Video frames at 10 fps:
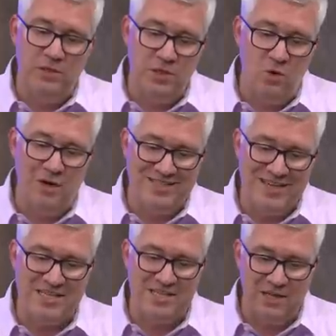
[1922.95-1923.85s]
do as
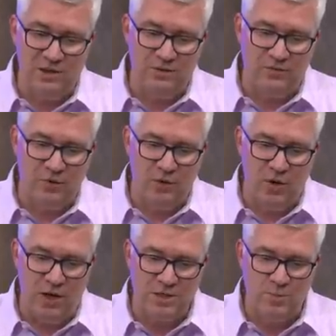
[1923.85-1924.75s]
a stickler for
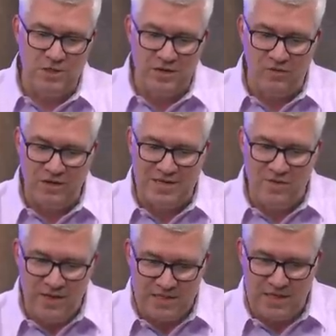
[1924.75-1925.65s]
uh, specifics
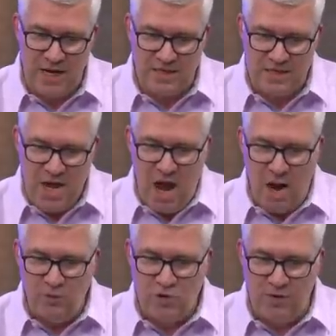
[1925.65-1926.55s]
in this case, I
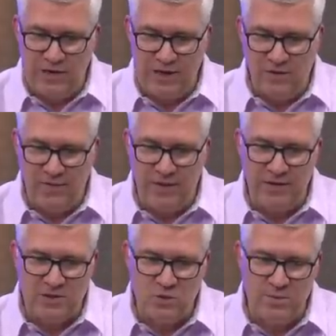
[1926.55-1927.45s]
would draw the neckline like
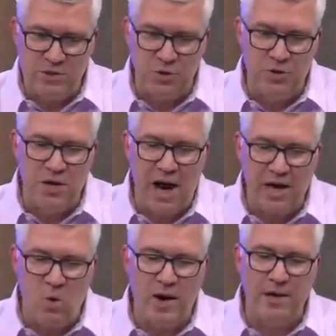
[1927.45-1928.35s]
this, which means you're
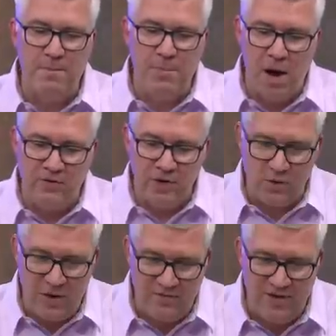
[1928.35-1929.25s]
not quite above, you're not
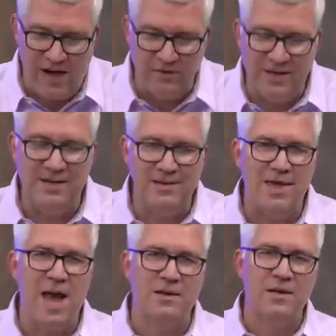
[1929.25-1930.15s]
quite validating
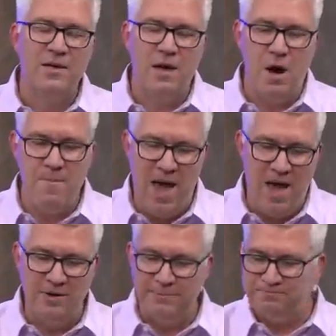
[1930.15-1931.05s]
that uh,
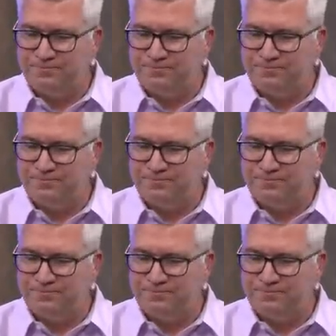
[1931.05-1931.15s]
pattern.